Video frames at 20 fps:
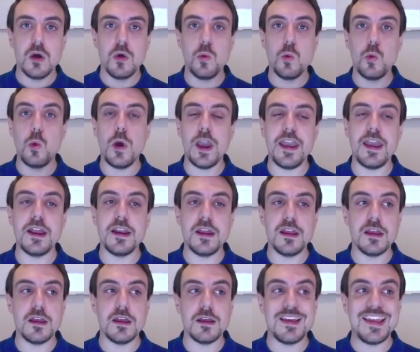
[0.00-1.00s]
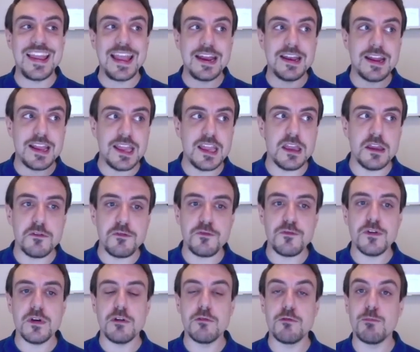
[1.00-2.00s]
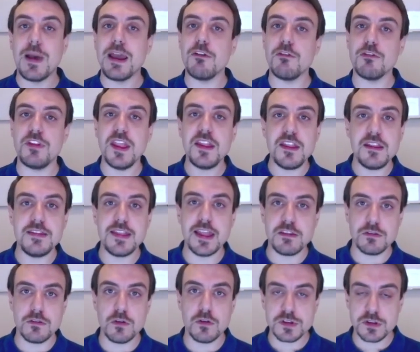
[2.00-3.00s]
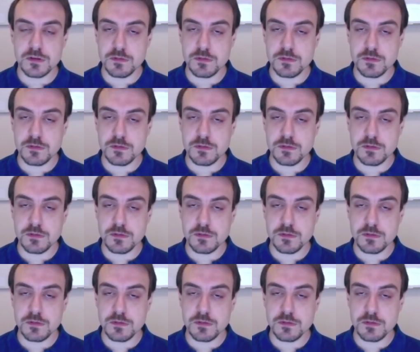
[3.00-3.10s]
when and if by rotating that